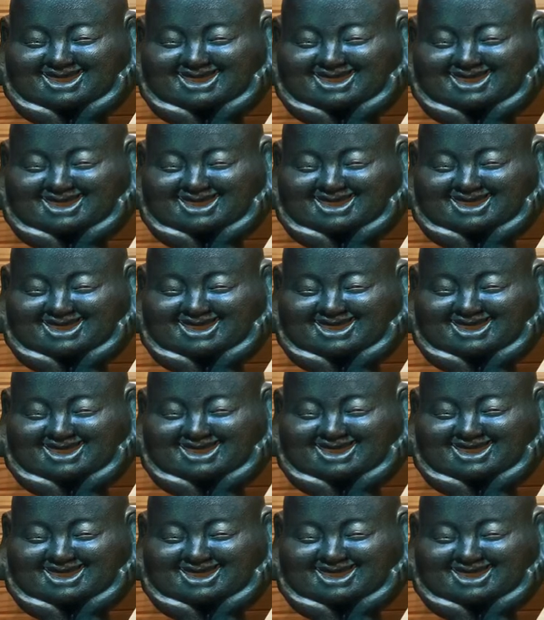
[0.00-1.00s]

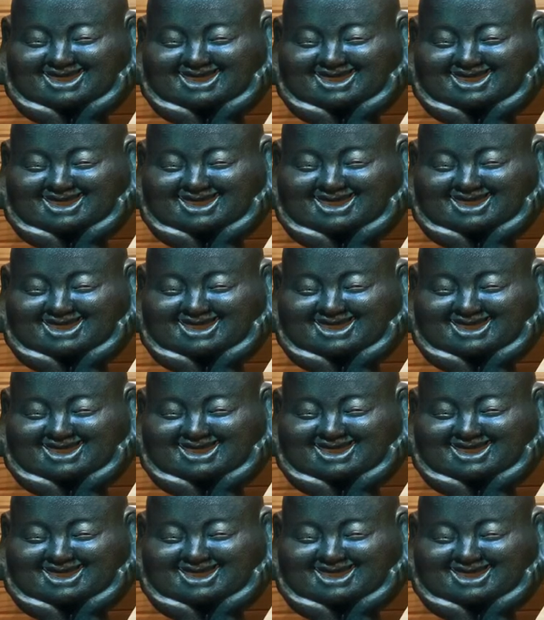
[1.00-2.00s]

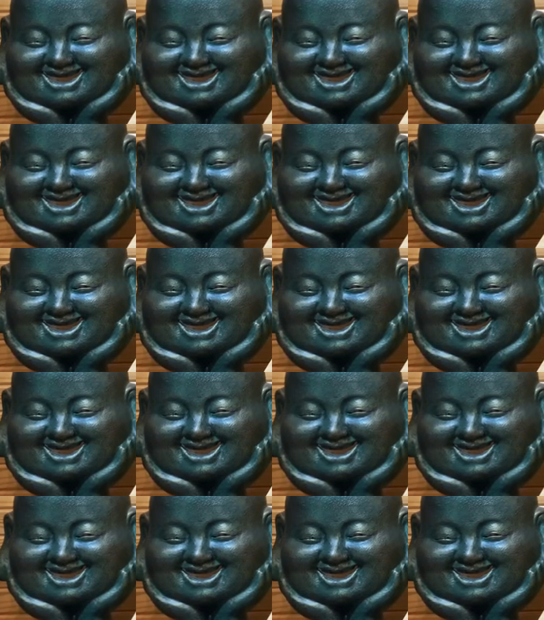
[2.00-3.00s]

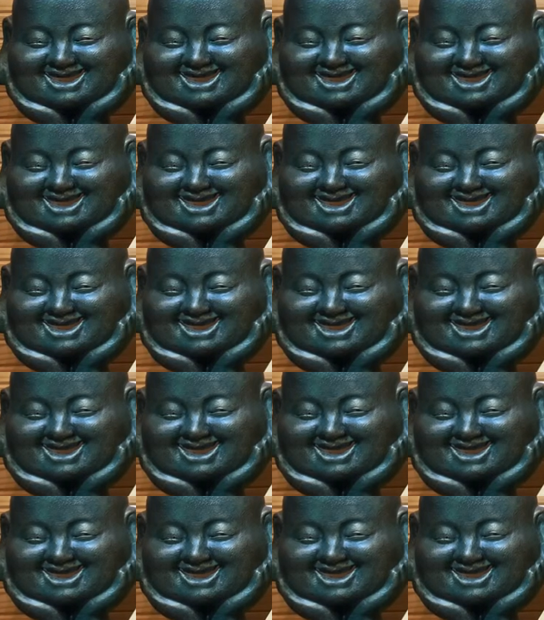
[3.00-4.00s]

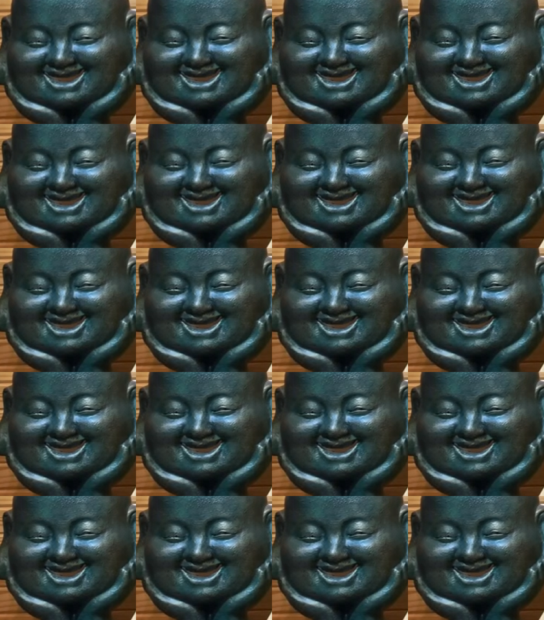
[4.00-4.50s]
The person shown says nothing.